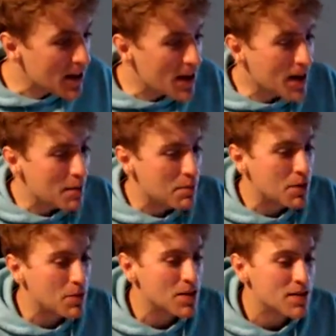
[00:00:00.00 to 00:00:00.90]

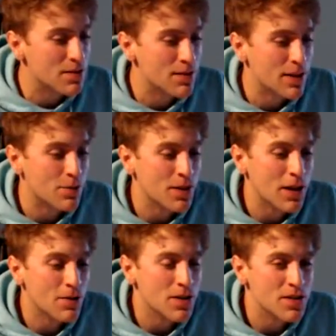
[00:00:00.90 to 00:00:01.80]
but with
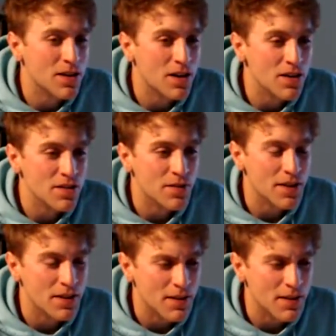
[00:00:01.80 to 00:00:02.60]
without the scars and